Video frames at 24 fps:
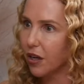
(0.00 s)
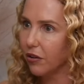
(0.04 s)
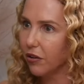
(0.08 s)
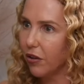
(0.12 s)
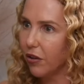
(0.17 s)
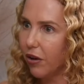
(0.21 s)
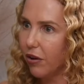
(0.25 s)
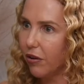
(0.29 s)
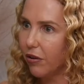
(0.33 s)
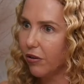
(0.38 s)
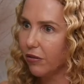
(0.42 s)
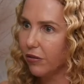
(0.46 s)

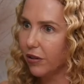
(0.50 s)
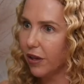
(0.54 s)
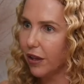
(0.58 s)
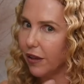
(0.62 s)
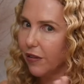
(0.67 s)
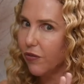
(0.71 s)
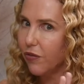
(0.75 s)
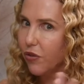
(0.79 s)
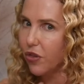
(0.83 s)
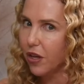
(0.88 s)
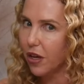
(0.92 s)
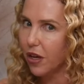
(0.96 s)
alone. Like
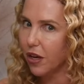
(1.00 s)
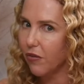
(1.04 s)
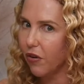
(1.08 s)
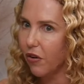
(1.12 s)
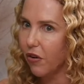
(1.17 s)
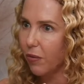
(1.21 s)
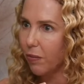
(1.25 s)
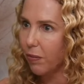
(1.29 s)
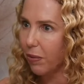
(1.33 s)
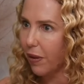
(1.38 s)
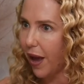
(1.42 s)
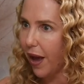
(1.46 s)
if you mm -hmm. think mm-hmm.
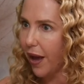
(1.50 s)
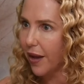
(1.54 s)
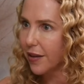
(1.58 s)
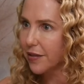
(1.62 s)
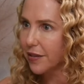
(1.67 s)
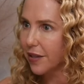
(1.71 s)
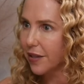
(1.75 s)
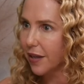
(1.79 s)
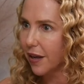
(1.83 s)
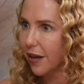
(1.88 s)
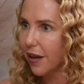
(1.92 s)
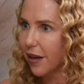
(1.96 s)
of all the
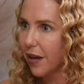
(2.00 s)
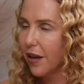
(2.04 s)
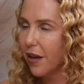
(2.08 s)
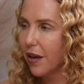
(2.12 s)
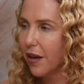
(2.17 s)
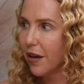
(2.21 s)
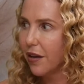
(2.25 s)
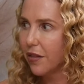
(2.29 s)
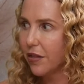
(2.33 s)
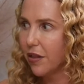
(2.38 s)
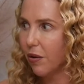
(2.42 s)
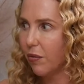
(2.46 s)
plastic
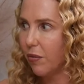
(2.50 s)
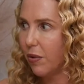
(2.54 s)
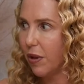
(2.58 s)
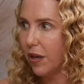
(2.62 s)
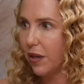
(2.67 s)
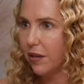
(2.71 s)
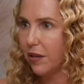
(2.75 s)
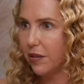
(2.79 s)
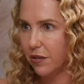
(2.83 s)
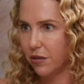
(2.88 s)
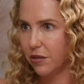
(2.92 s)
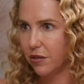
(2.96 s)
that we
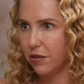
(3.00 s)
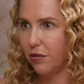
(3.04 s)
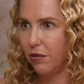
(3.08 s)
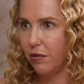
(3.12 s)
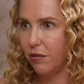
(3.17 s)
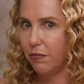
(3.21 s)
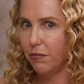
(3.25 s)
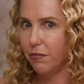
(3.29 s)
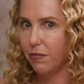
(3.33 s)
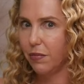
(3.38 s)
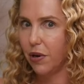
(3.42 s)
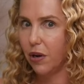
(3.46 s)

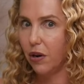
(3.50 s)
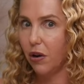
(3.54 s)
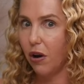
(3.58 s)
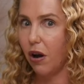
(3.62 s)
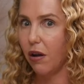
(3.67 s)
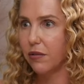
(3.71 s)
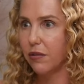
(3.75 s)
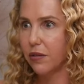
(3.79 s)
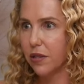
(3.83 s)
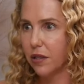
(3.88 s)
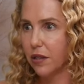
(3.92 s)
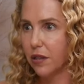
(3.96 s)
consume
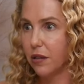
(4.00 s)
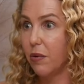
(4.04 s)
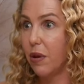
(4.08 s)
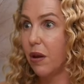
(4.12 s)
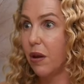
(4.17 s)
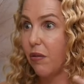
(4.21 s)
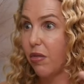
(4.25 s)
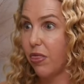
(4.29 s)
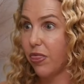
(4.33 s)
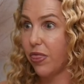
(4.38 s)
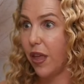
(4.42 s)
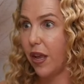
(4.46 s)
constantly we
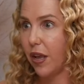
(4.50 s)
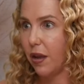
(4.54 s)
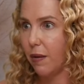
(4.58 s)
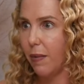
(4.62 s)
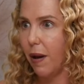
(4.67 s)
don't think